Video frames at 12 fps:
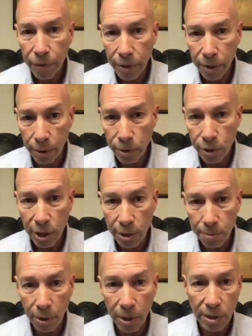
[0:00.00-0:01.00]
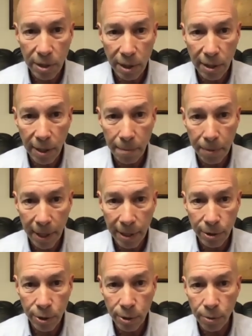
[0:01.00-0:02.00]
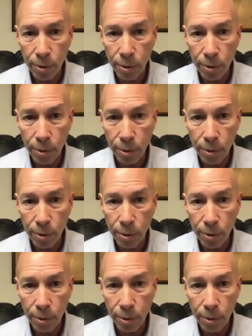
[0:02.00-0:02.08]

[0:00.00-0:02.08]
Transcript: Those 6 months that they paid you,